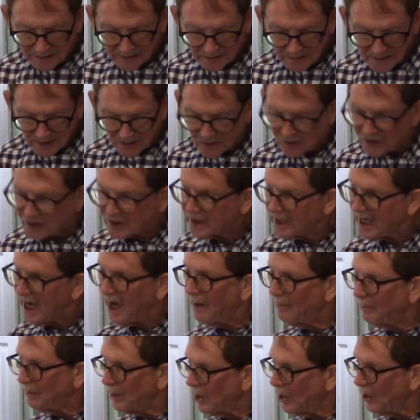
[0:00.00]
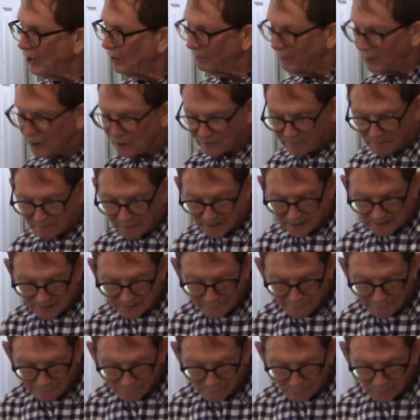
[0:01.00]
to stop all movement,
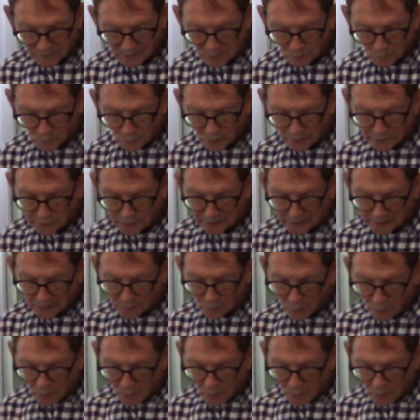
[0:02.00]
wondering